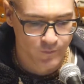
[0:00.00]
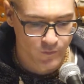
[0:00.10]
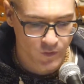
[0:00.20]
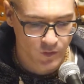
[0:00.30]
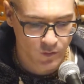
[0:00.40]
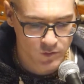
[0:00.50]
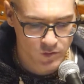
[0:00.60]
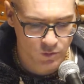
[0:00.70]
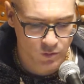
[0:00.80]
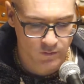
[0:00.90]
Those
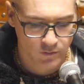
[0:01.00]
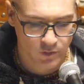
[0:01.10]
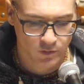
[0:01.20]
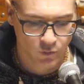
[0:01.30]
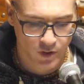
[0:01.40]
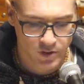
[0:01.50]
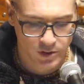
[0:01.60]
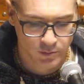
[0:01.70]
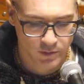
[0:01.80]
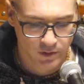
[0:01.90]
who have not
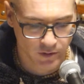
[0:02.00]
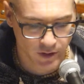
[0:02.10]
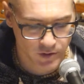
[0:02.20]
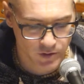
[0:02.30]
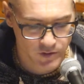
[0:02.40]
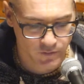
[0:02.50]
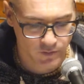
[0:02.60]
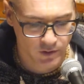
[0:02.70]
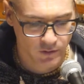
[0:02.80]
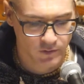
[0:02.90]
worshipped the gracious
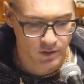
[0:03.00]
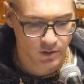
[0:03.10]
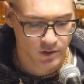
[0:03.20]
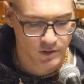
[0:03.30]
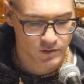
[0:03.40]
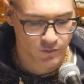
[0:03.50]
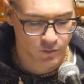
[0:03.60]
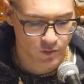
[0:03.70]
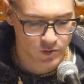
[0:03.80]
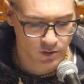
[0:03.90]
feet of the goddess of
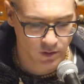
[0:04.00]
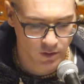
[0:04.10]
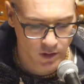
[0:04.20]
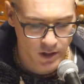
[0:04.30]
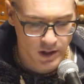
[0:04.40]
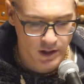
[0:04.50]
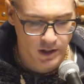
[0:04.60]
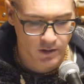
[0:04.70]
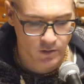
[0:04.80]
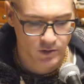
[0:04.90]
fortune
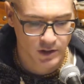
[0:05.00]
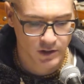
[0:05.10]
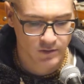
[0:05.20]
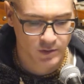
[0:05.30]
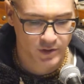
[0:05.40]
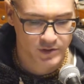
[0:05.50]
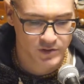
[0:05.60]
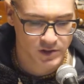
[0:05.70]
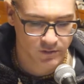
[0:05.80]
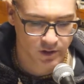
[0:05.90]
cannot even
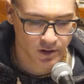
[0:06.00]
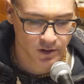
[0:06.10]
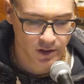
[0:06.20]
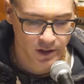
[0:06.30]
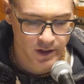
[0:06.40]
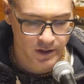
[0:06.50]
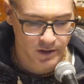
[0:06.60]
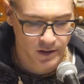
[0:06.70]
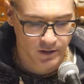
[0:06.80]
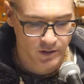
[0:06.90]
perceive her,
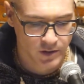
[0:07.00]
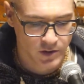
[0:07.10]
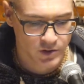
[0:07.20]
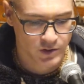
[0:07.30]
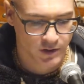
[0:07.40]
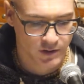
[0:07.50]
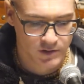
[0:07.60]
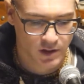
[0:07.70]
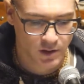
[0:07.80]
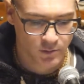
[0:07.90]
yet she has
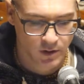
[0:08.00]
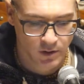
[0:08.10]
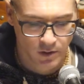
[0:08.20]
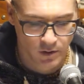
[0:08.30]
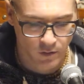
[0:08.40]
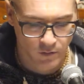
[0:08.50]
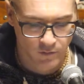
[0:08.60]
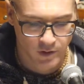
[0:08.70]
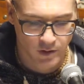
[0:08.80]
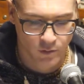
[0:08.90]
come of
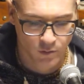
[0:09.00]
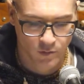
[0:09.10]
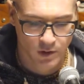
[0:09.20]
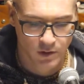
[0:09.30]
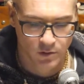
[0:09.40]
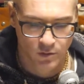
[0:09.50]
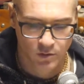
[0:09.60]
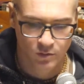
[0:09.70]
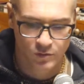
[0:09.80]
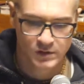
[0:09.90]
her own
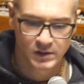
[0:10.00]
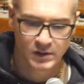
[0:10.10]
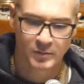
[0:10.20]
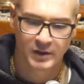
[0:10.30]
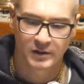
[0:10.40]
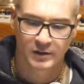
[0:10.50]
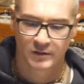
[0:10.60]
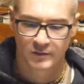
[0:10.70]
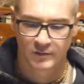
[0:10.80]
accord to seek my hand.